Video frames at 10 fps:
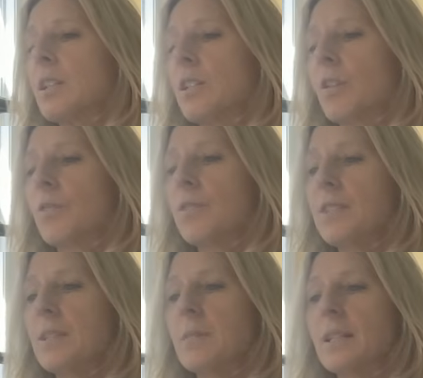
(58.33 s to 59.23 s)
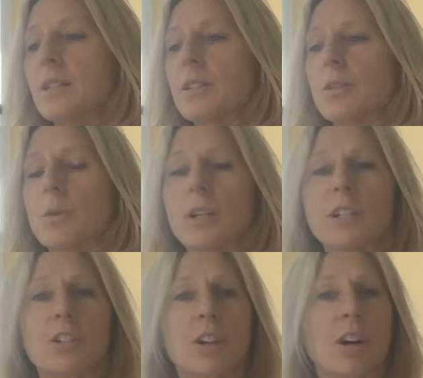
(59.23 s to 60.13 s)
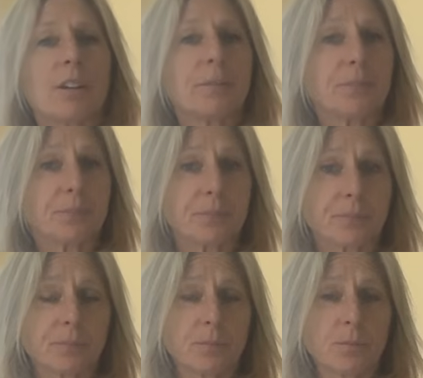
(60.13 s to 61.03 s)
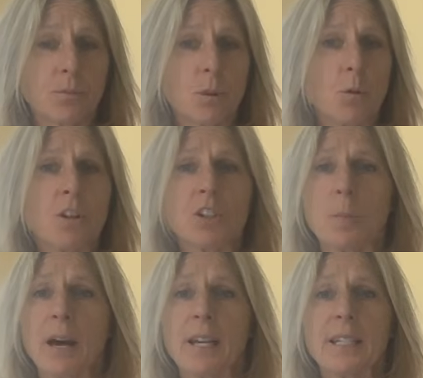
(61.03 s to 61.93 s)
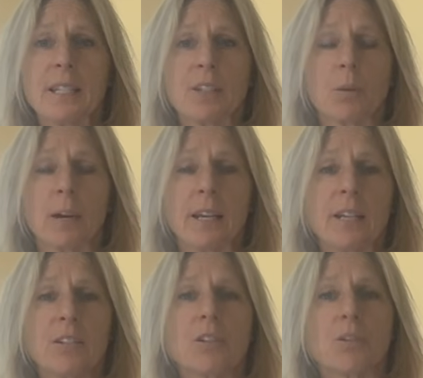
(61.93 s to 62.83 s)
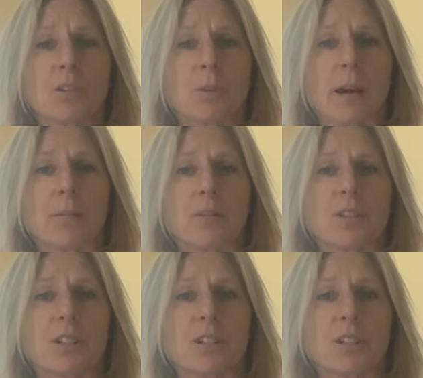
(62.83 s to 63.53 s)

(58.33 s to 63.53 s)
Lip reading: So 15 minutes, we're gonna start with spine 6 ways. So the spine moves in